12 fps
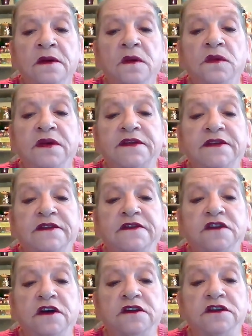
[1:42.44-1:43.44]
With his
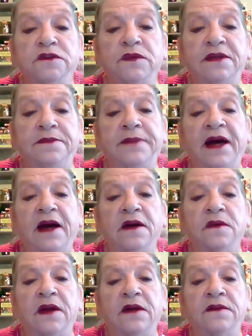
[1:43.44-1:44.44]
Jesuit
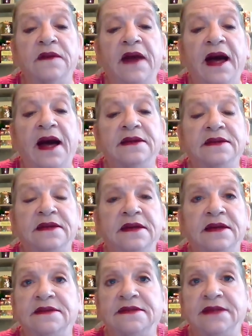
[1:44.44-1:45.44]
background,
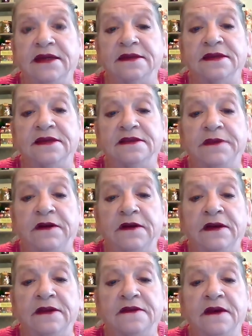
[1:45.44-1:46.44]
acting, and sales
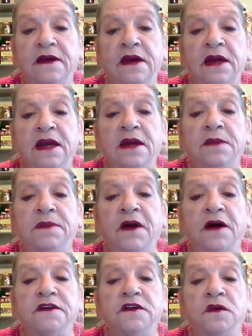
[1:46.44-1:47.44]
experience, he
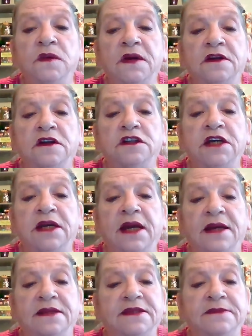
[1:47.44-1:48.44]
brought new energy
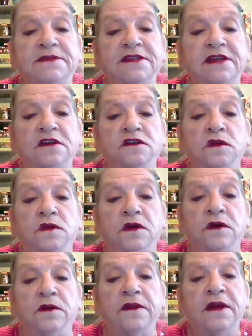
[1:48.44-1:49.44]
and substantial
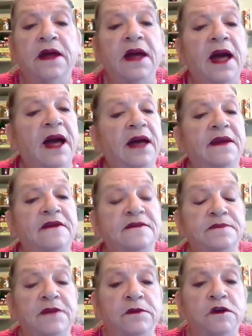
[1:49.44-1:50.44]
growth, and as
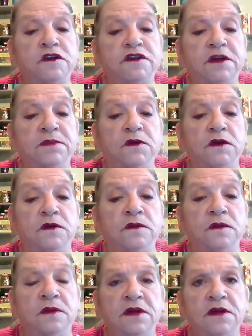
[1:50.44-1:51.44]
membership
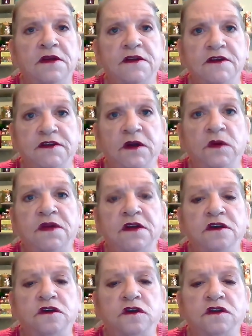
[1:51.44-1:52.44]
grew, so
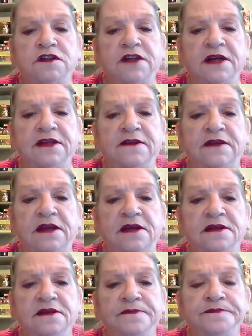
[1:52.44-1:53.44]
did church
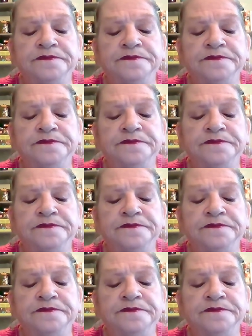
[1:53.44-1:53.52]
activities.